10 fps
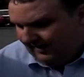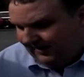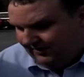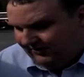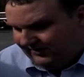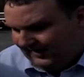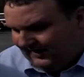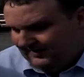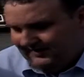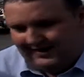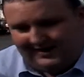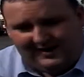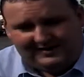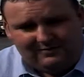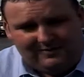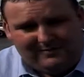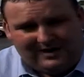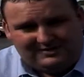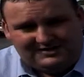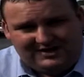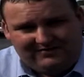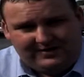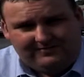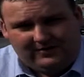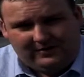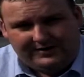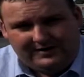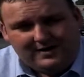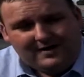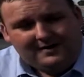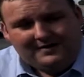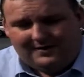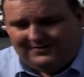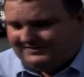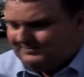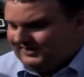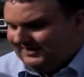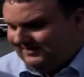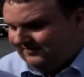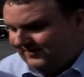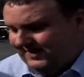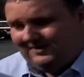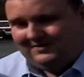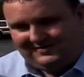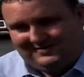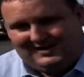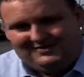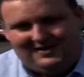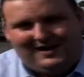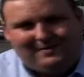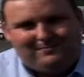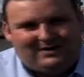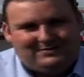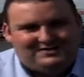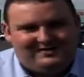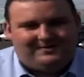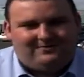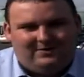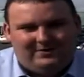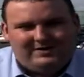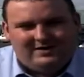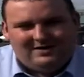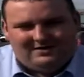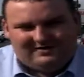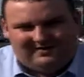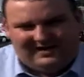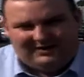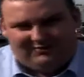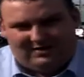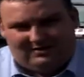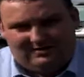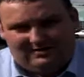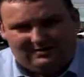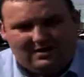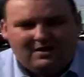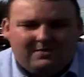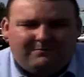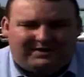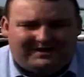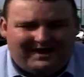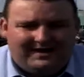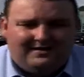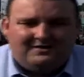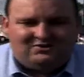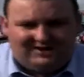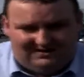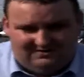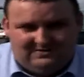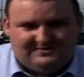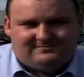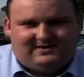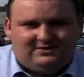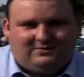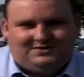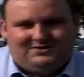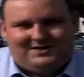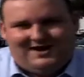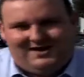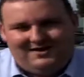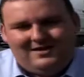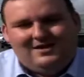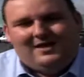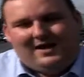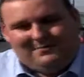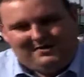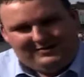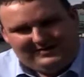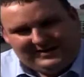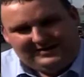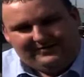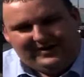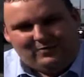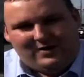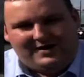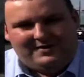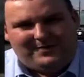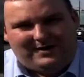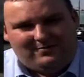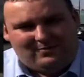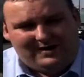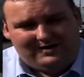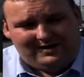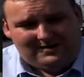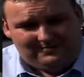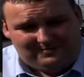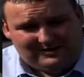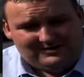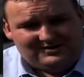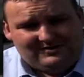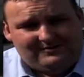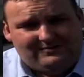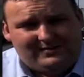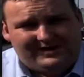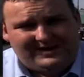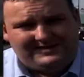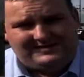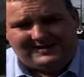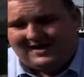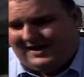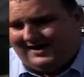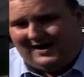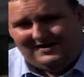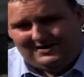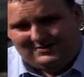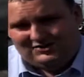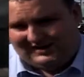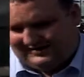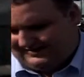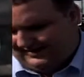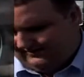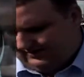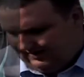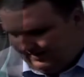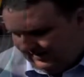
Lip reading: another thing that they can ask would be power steering fluid. Now this particular vehicle doesn't actually have power steering fluid because it's electrical. But again, check your user manual on your car and be able to identify where the power steering fluid is and how you would check its level.